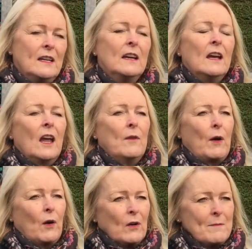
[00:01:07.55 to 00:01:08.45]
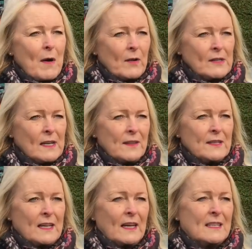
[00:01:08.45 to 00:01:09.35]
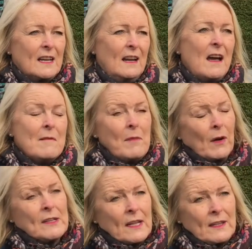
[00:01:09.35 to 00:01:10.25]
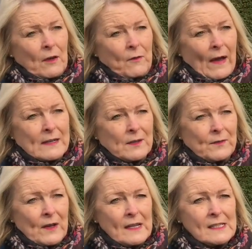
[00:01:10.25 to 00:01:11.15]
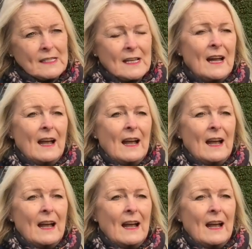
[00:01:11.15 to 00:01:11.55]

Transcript: who are going to monitor the data, monitor the effectiveness,